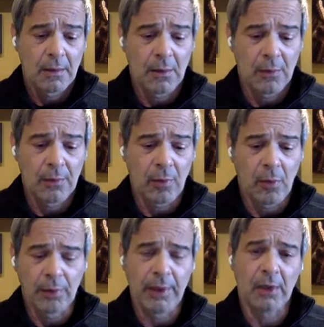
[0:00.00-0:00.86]
you know, the
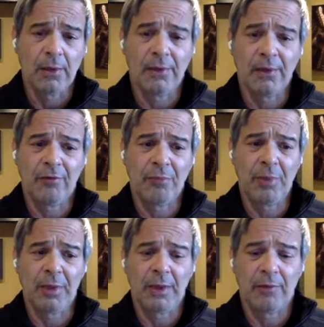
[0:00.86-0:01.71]
whole narrative
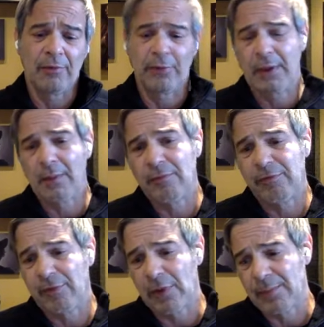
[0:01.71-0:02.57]
being freedom
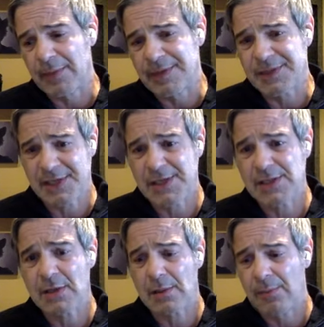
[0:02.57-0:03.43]
from the
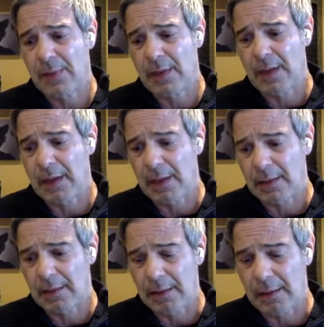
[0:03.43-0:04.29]
system,
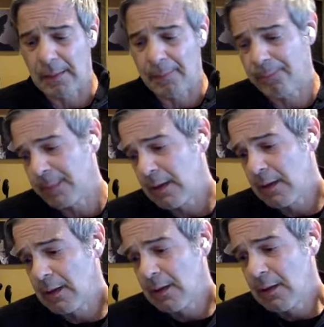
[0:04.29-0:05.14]
and um,
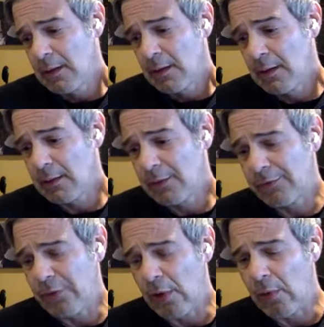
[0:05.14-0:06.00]

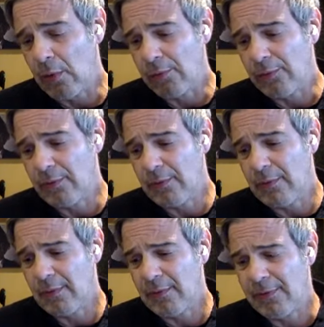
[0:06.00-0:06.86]
so
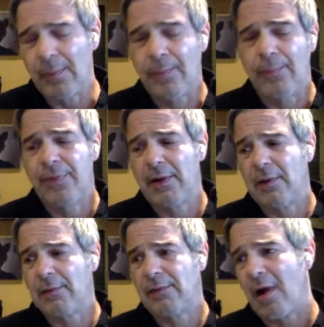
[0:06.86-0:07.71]
they're,
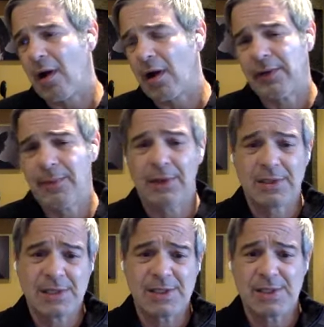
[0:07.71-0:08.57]
they're, the
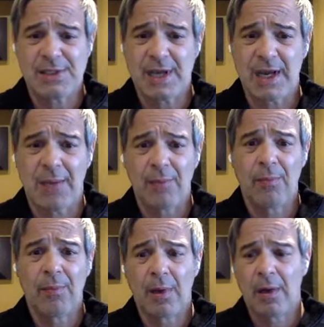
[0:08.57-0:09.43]
argument is the same.
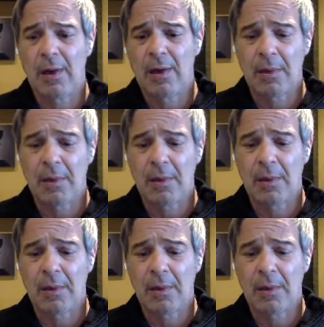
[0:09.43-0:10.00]
Uh,